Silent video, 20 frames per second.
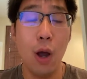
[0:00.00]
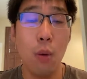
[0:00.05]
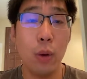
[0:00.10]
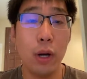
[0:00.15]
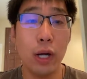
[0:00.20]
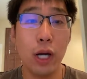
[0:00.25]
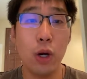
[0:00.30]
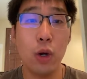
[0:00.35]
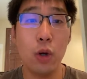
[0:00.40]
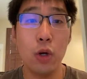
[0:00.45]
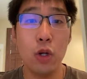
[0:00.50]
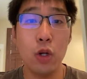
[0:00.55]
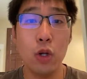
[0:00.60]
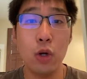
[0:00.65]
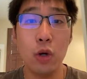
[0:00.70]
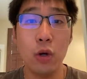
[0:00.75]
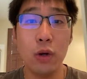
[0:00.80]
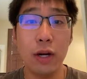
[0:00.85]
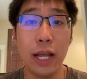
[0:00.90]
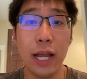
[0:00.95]
We know
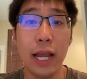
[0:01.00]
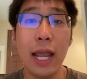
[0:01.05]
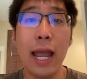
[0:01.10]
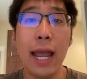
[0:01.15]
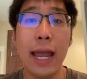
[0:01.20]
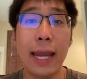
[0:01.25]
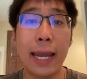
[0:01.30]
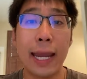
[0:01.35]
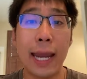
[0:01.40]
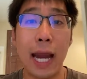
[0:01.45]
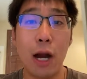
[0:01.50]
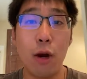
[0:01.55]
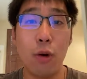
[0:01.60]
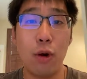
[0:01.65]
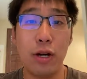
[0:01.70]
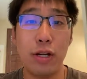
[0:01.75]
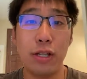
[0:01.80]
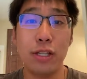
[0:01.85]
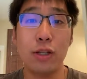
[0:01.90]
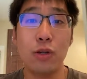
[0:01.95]
usually
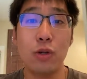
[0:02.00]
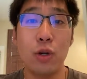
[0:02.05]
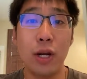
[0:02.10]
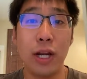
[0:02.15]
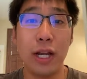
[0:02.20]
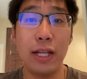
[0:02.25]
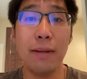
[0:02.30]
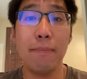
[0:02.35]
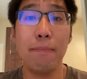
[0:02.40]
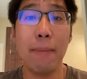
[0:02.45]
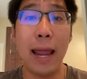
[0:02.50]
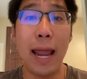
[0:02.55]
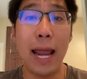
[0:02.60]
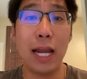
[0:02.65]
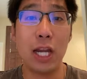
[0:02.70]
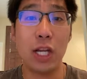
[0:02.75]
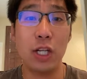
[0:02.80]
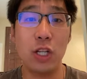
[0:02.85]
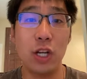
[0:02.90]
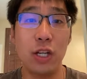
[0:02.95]
carriers treat
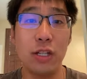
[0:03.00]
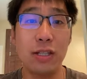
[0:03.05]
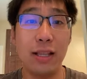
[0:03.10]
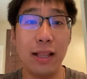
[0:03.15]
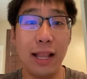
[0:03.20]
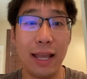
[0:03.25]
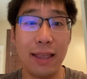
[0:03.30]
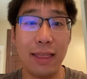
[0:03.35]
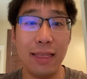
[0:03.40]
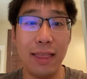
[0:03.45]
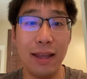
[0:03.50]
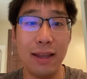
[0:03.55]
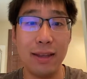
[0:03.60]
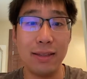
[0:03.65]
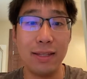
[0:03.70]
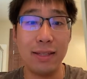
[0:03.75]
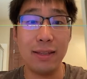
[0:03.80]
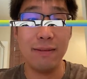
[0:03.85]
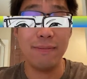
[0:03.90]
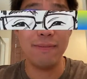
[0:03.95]
packages like this.